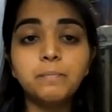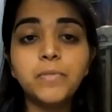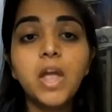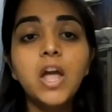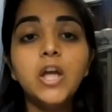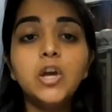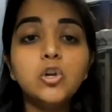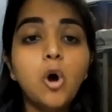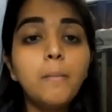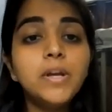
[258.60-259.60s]

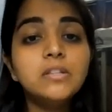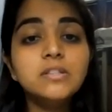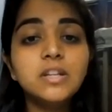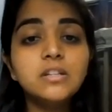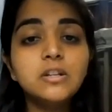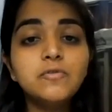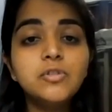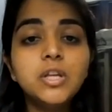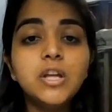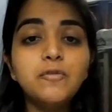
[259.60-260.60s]
Economic incentives. The
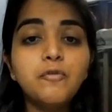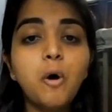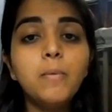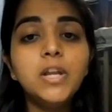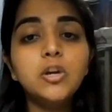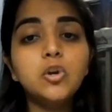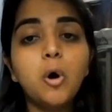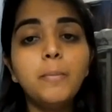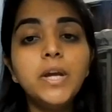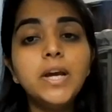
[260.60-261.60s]
informal economy,
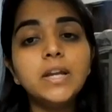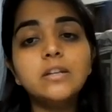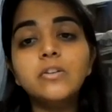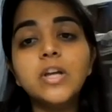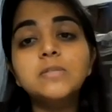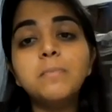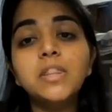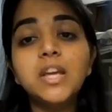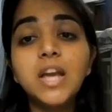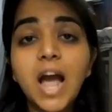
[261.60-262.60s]
characterized by the
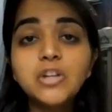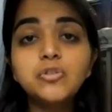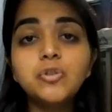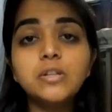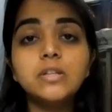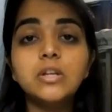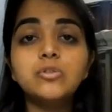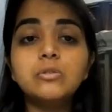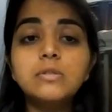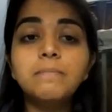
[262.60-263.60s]
cash transactions
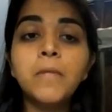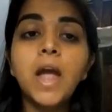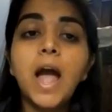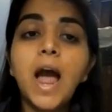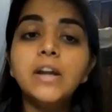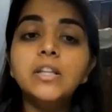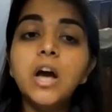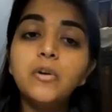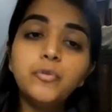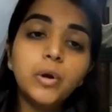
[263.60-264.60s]
and the
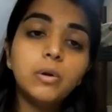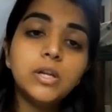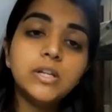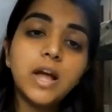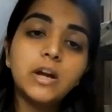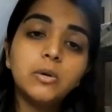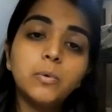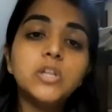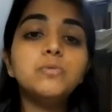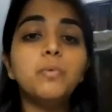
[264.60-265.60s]
unregulated activities,
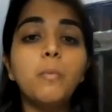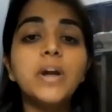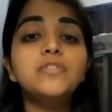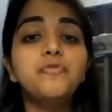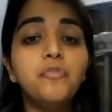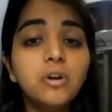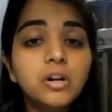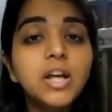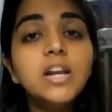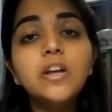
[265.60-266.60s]
provides fertile
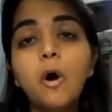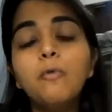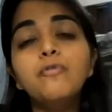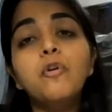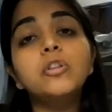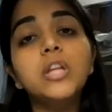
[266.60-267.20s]
ground for the